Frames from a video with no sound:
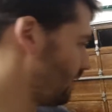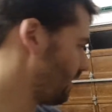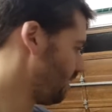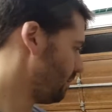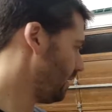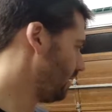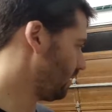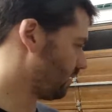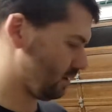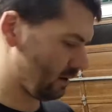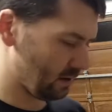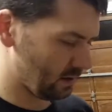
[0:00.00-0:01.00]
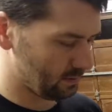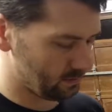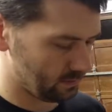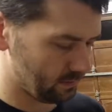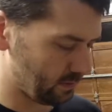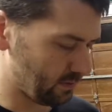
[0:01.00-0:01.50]
that they make
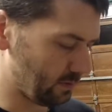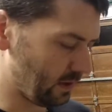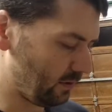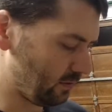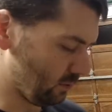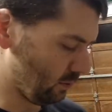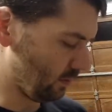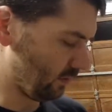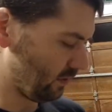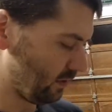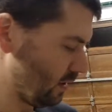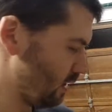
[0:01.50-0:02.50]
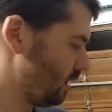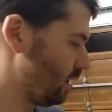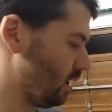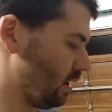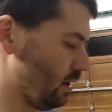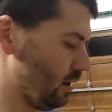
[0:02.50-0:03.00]
some nice tools.
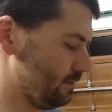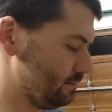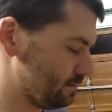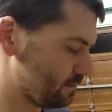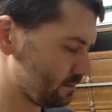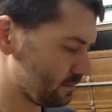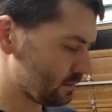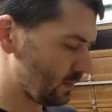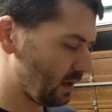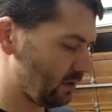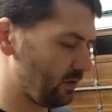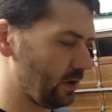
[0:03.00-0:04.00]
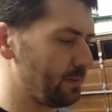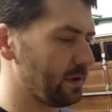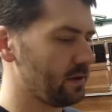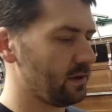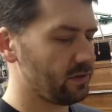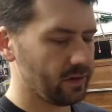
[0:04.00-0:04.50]
So I
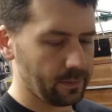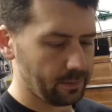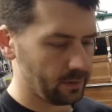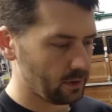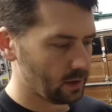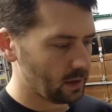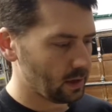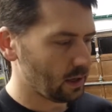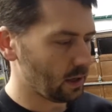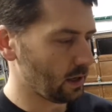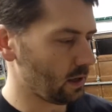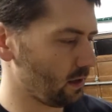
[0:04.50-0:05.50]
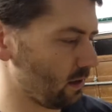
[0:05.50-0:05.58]
picked these up, and